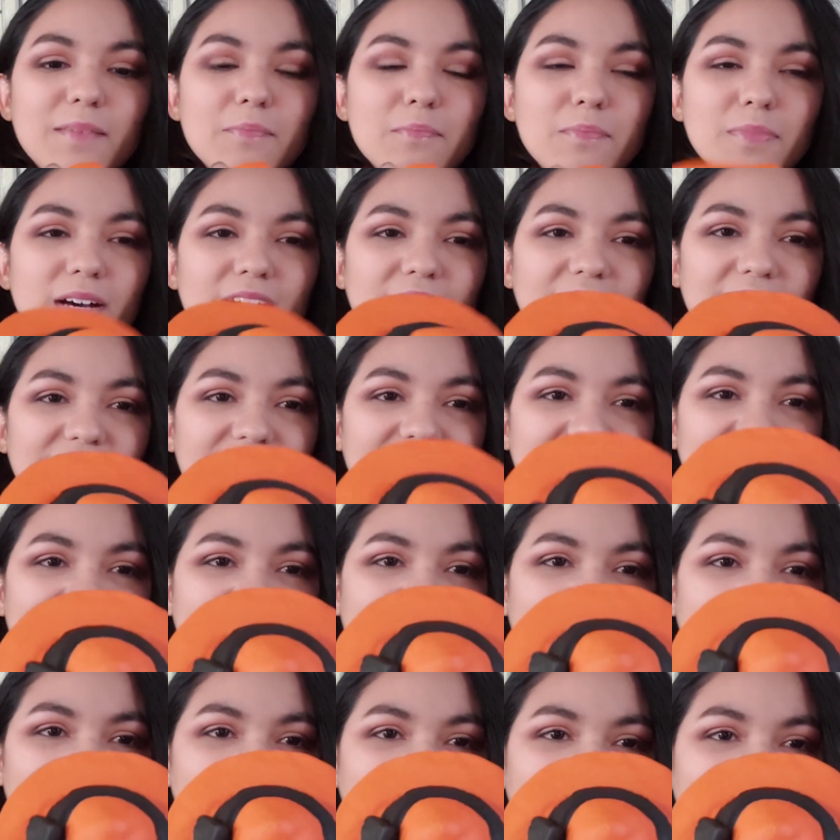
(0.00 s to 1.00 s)
But
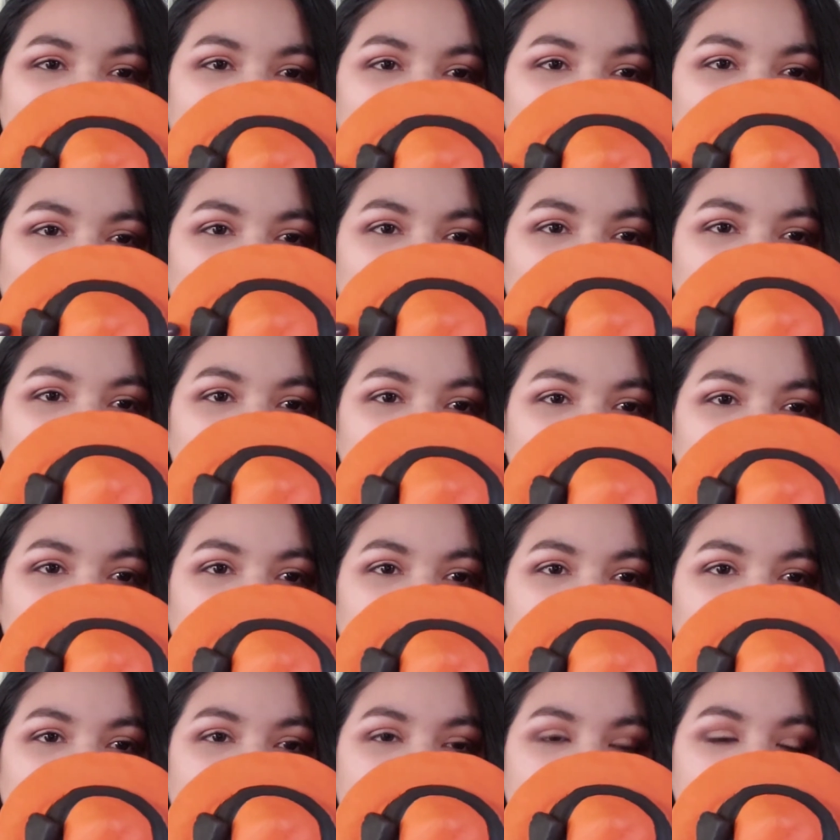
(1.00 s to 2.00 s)
I kind of had to,
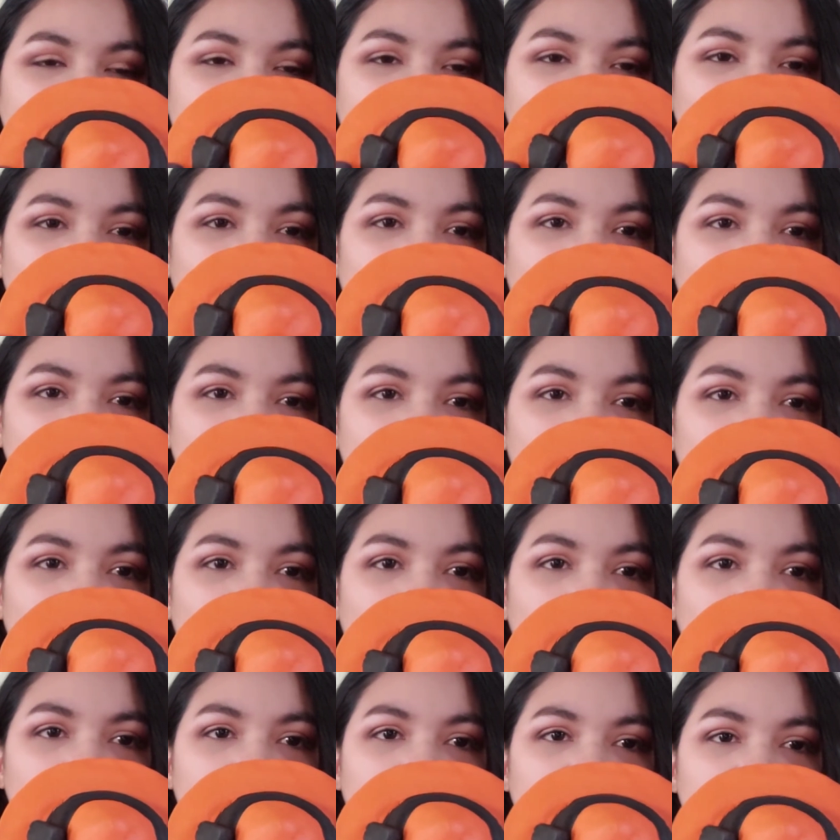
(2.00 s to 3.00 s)
like, as the cracks
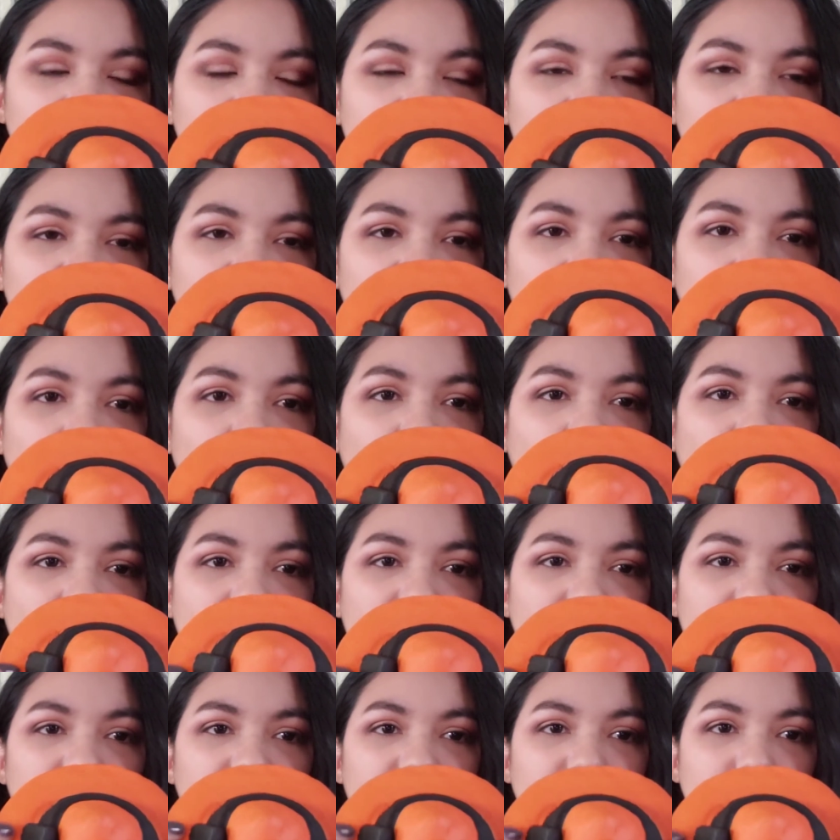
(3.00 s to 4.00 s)
formed, I just took
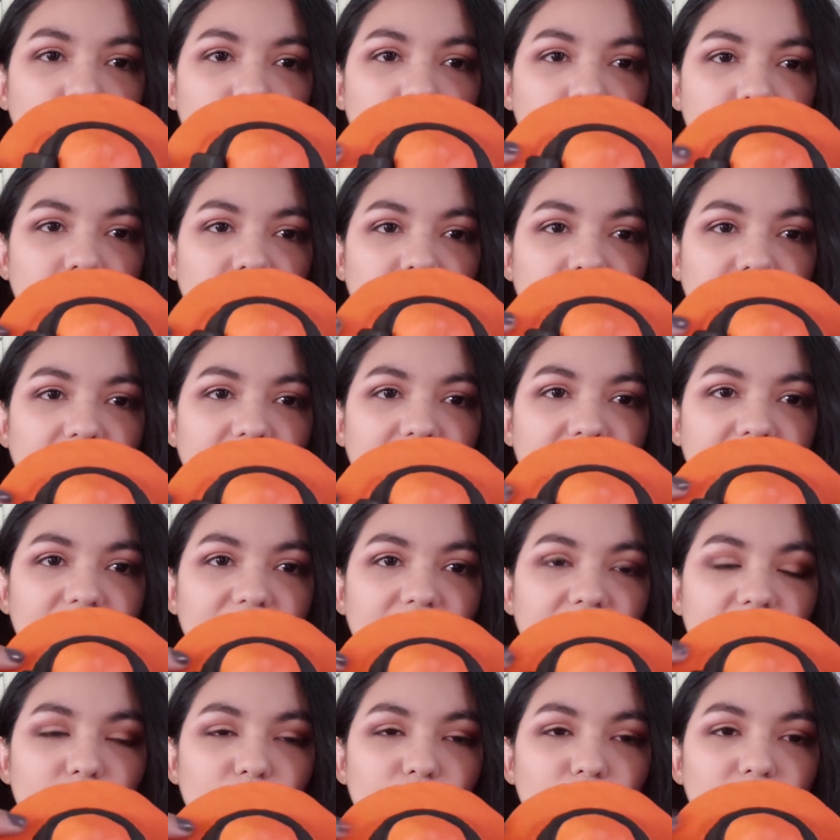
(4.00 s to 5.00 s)
water and more clay and
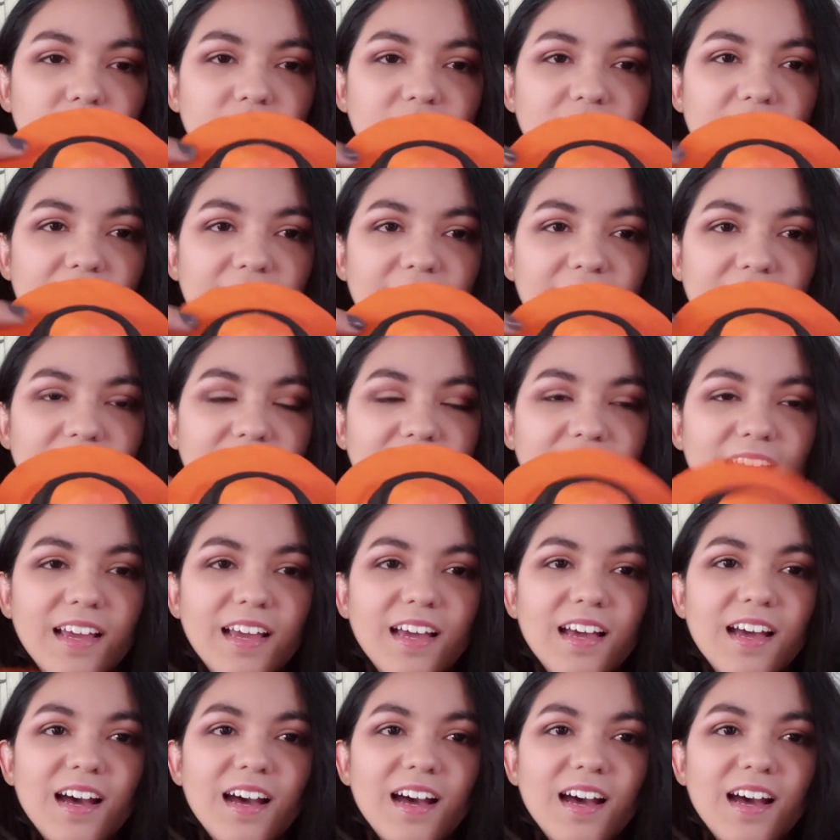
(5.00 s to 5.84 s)
kind of filled that in.